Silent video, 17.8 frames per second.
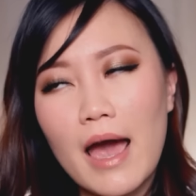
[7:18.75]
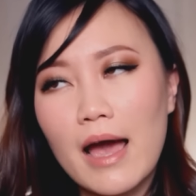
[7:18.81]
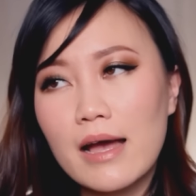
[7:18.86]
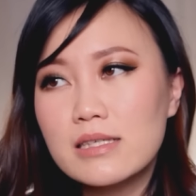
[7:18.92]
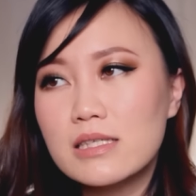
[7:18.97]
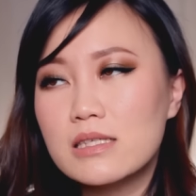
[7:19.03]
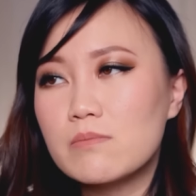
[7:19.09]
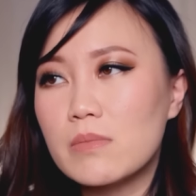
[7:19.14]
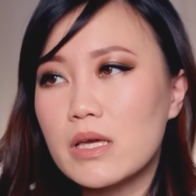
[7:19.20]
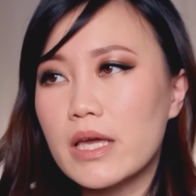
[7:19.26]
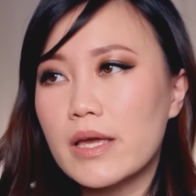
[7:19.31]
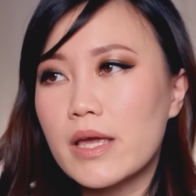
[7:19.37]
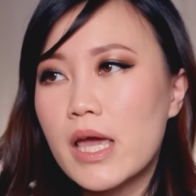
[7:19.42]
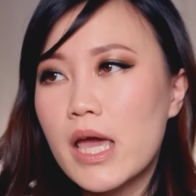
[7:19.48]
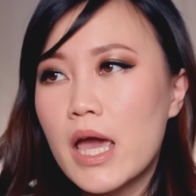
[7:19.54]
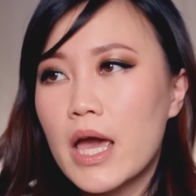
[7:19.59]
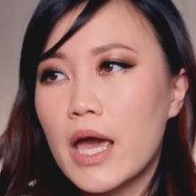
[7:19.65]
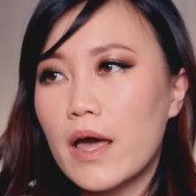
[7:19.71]
asked me
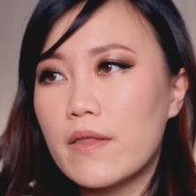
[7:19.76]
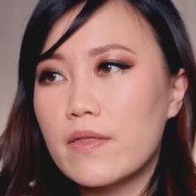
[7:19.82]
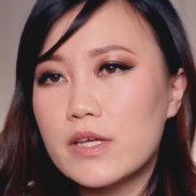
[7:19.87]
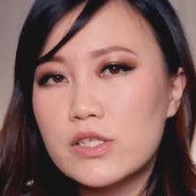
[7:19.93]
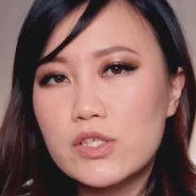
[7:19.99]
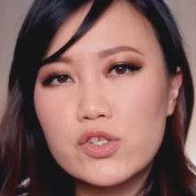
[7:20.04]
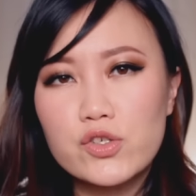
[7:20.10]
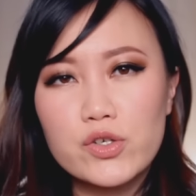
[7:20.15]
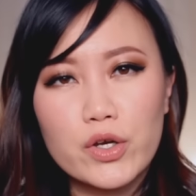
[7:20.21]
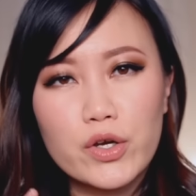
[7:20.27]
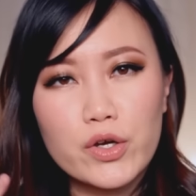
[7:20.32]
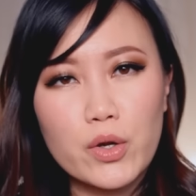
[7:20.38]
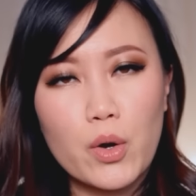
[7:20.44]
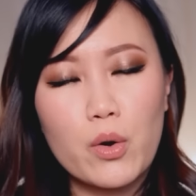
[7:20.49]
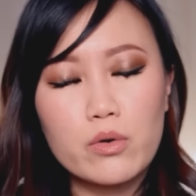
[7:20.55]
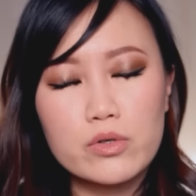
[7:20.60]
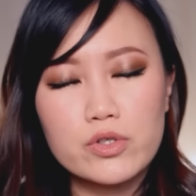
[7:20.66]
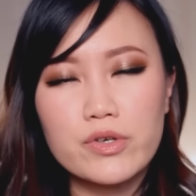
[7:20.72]
and this triggered
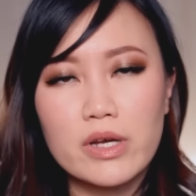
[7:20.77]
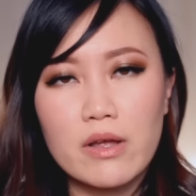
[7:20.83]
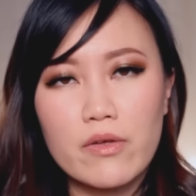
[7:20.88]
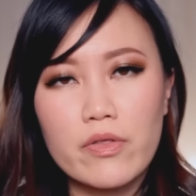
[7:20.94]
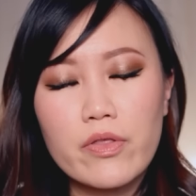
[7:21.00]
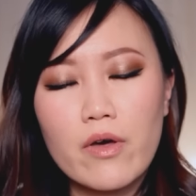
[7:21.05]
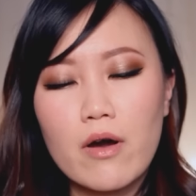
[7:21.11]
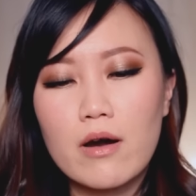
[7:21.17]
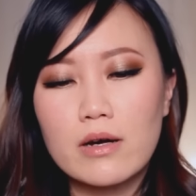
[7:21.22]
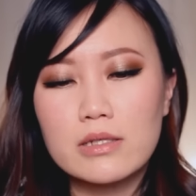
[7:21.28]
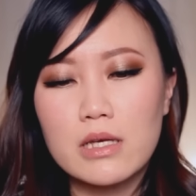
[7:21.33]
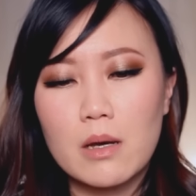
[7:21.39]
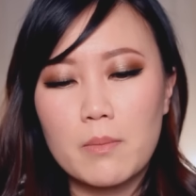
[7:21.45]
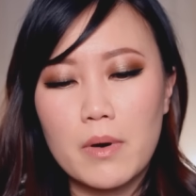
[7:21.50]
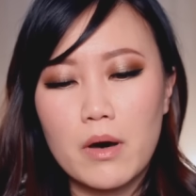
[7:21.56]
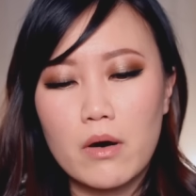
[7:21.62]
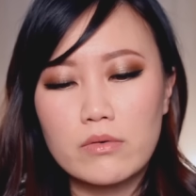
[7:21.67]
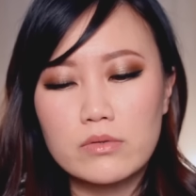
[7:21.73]
a whole train of thought
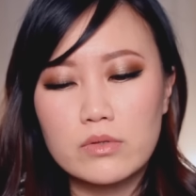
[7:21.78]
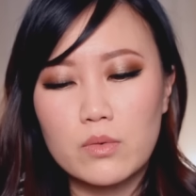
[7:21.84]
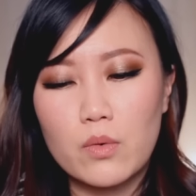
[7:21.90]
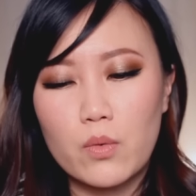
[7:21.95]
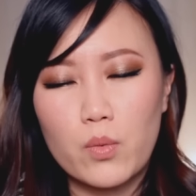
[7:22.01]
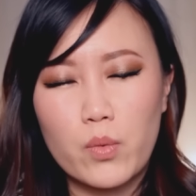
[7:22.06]
about